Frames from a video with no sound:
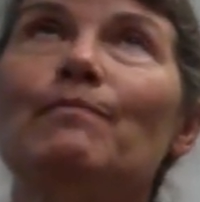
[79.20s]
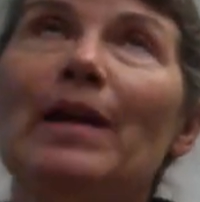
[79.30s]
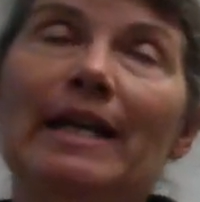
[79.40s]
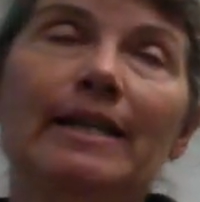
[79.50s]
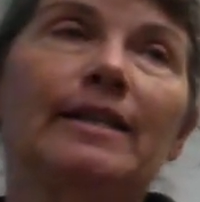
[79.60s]

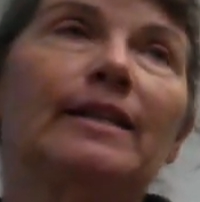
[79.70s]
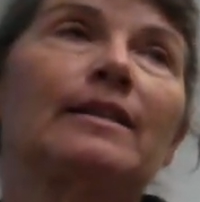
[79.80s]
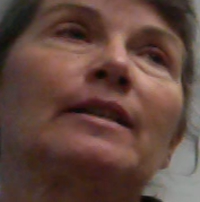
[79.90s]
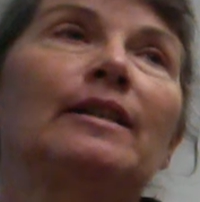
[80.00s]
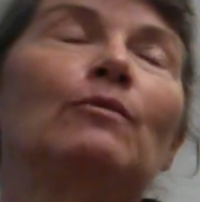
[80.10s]

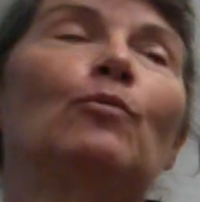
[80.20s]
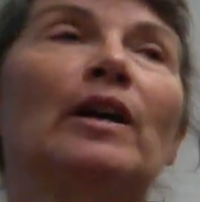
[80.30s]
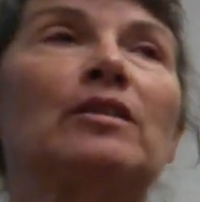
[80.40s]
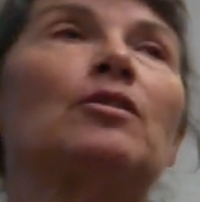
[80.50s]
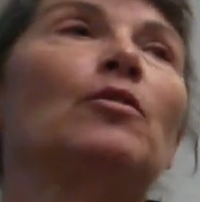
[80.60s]
basics, like
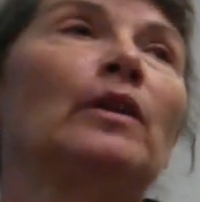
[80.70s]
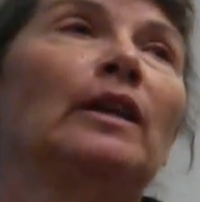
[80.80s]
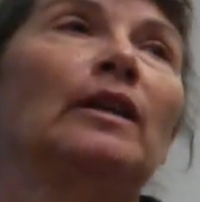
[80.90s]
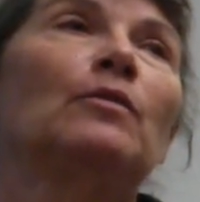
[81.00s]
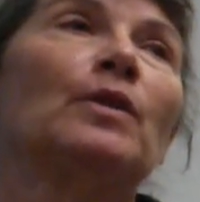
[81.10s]
what's going
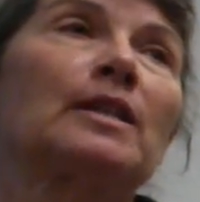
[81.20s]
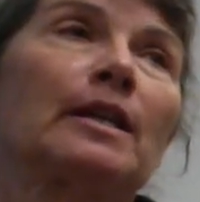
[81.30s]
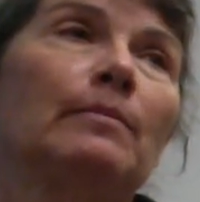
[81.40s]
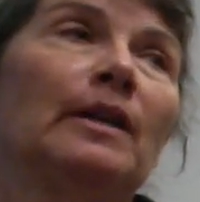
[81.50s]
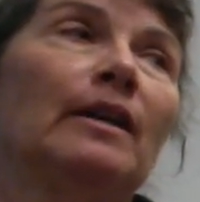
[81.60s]
in, what's
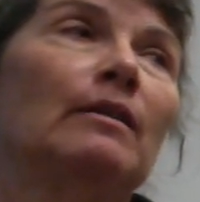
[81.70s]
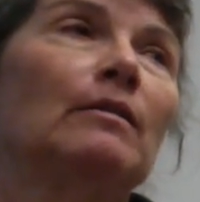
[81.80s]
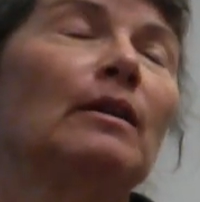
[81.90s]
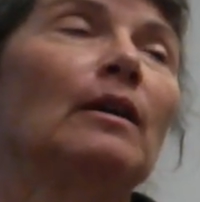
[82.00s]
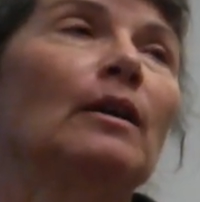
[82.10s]
coming
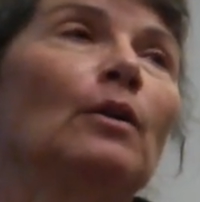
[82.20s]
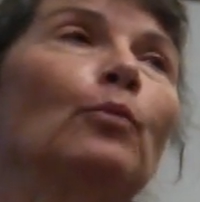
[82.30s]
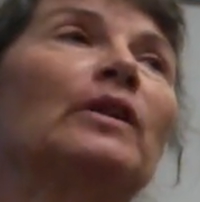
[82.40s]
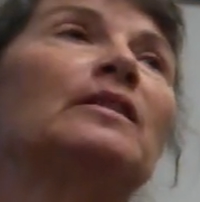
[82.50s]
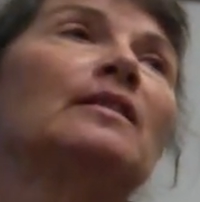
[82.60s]
out,
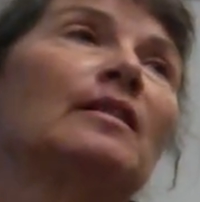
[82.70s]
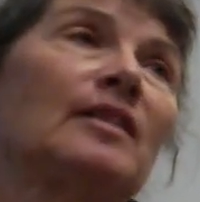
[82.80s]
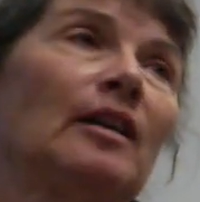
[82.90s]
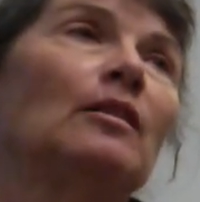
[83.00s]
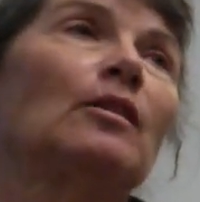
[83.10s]
what does a
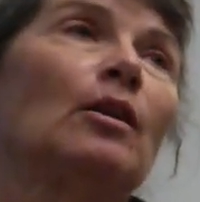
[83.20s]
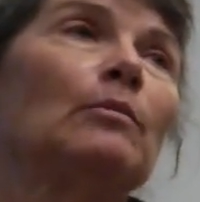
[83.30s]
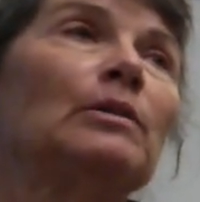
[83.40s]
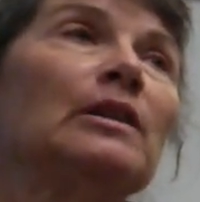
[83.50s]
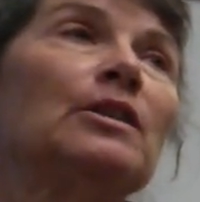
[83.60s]
cell
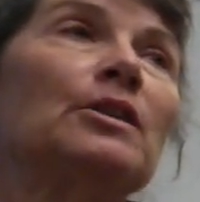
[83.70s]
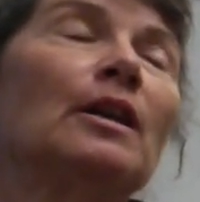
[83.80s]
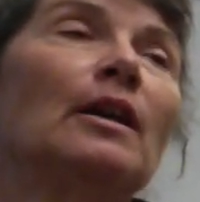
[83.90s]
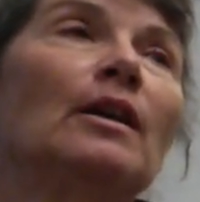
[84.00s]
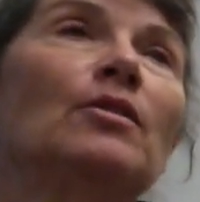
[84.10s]
accomplish,
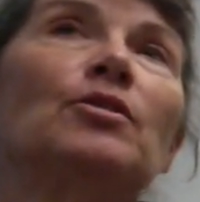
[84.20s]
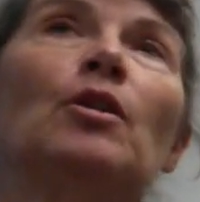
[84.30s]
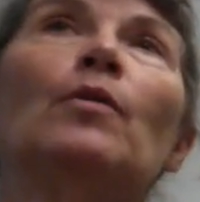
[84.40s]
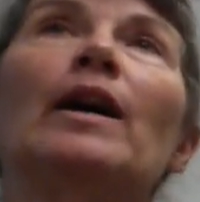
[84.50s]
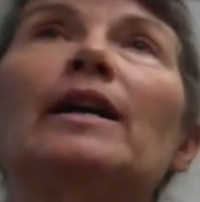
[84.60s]

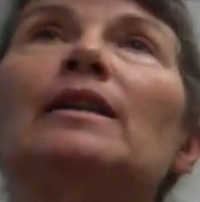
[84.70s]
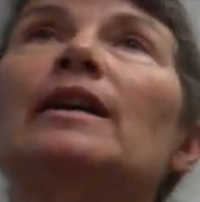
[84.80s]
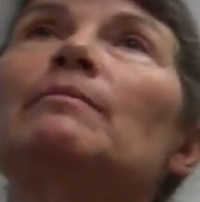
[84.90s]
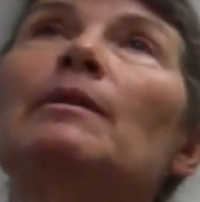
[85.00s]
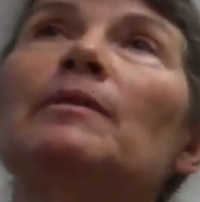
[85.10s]
so
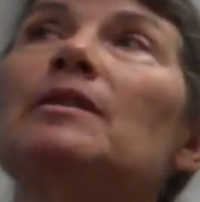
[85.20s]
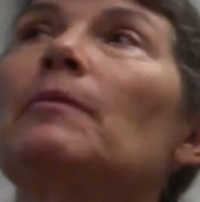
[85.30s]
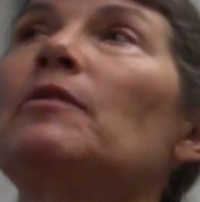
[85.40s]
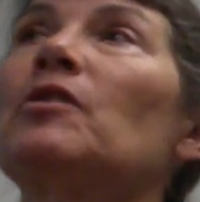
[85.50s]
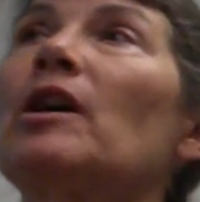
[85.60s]
unlike maybe
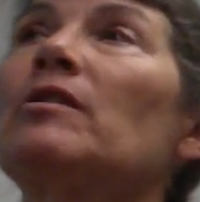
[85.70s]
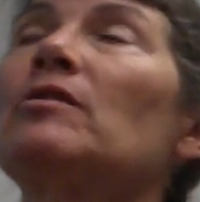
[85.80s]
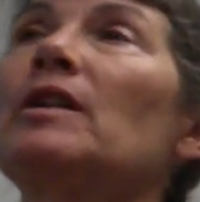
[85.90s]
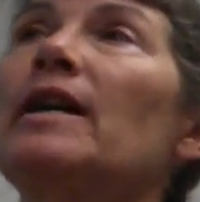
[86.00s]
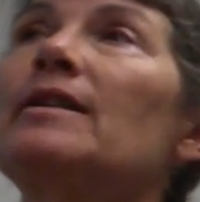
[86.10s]
some of your other
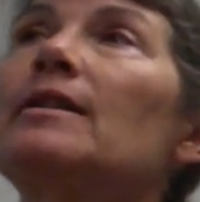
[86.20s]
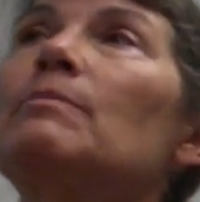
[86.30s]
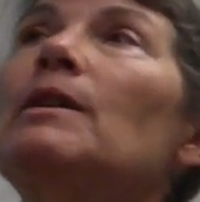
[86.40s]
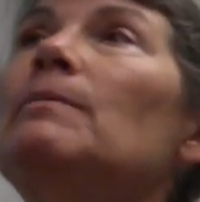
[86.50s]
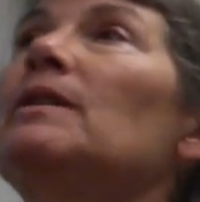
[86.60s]
classes,
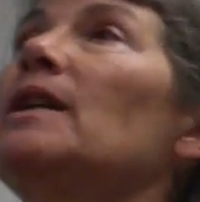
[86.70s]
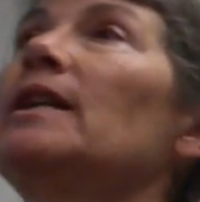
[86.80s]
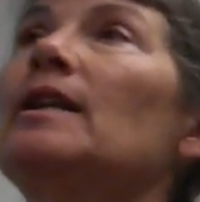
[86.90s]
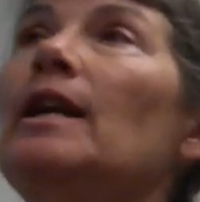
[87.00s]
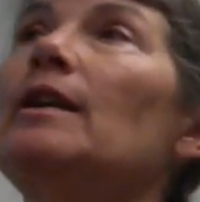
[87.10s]
maybe
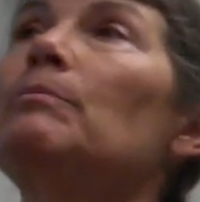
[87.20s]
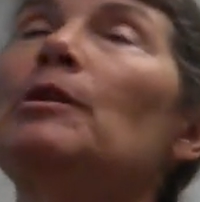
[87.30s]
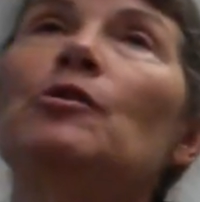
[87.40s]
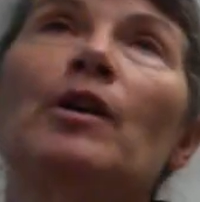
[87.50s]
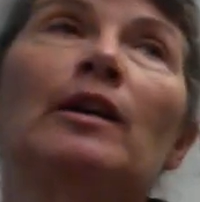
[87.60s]
like in
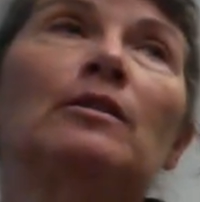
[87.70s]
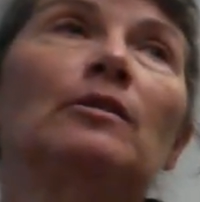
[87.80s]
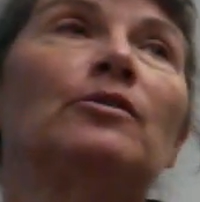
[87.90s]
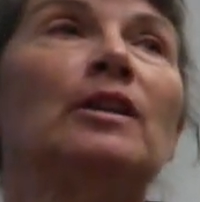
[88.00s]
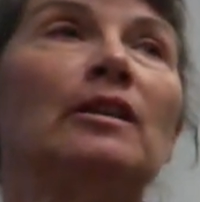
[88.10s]
A&P you had to
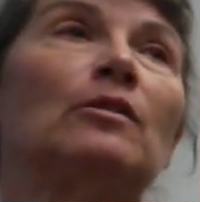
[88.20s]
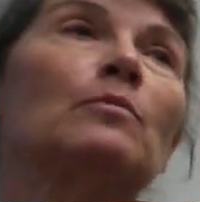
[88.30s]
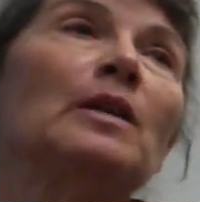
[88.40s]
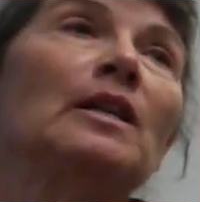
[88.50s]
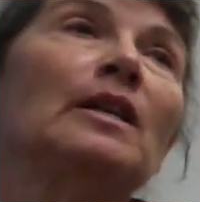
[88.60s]
learn the
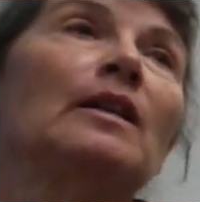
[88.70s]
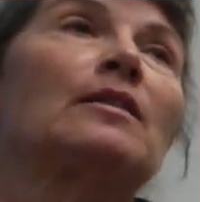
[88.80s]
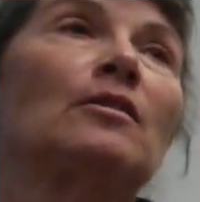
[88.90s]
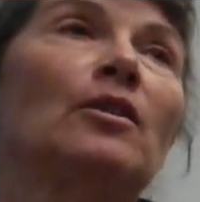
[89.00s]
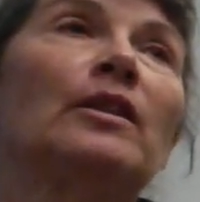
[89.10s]

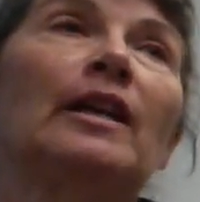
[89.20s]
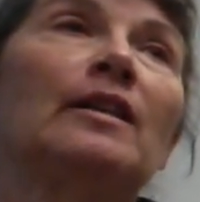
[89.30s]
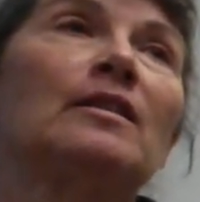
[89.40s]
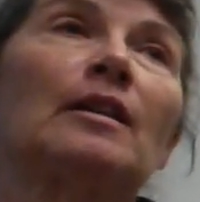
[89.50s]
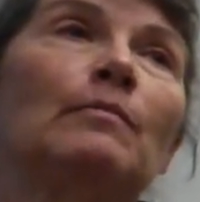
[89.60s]
intermediates and all the
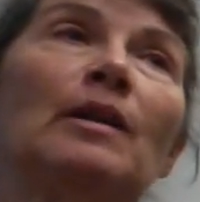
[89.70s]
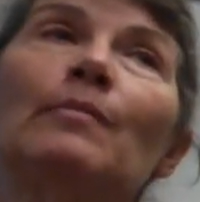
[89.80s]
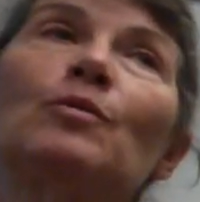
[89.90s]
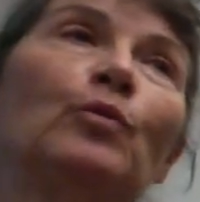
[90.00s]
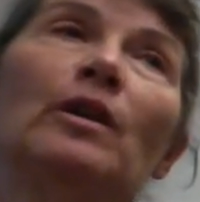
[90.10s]
enzyme
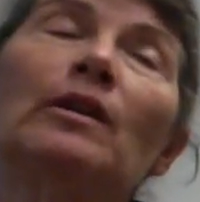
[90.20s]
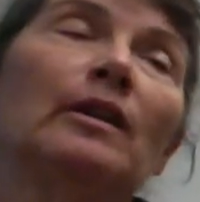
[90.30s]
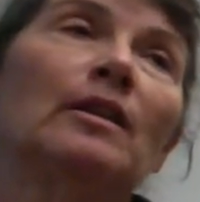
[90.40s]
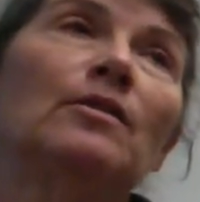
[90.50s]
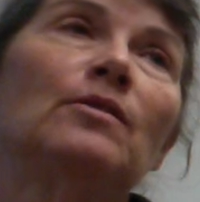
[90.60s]
names, we aren't
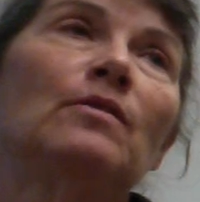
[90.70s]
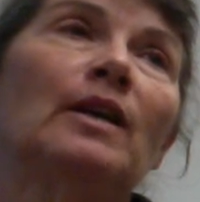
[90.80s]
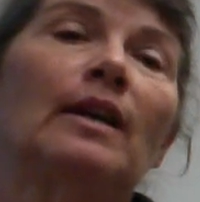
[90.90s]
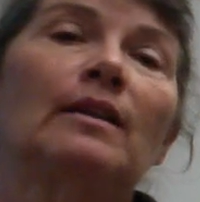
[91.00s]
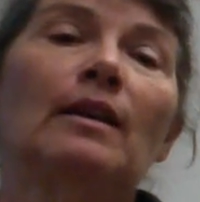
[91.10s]
going to do
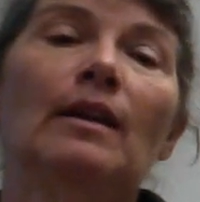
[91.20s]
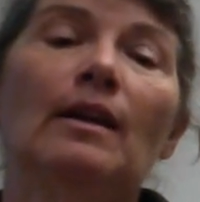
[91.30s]
that.